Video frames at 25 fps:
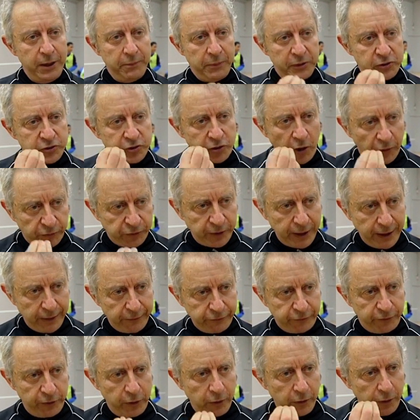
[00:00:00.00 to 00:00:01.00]
but soft
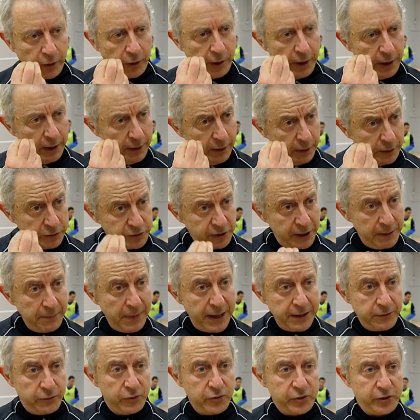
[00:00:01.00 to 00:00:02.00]
enough for your
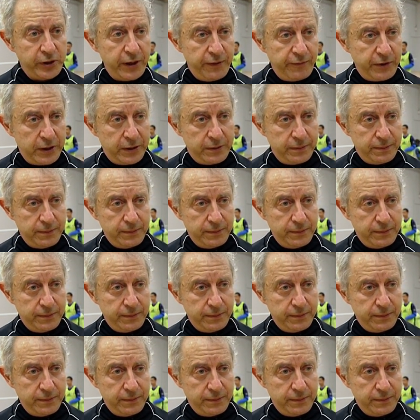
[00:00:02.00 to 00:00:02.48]
teammate to receive it.